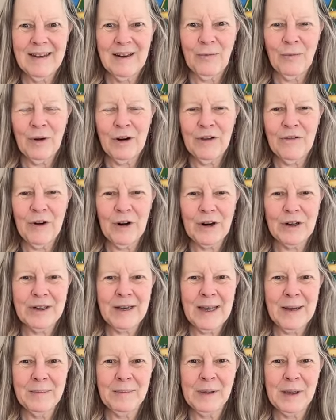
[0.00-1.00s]
One of her
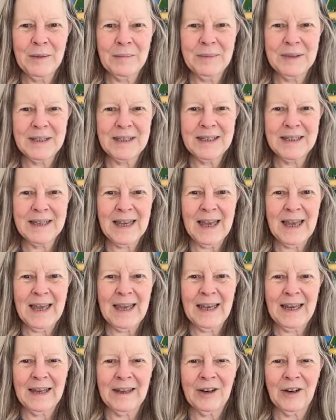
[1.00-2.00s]
emblems is a
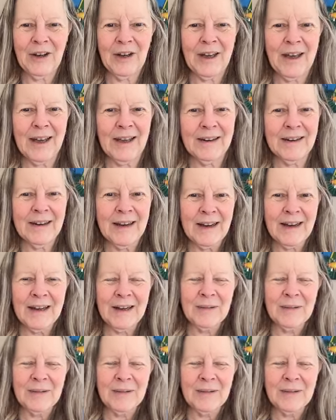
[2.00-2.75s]
hand, and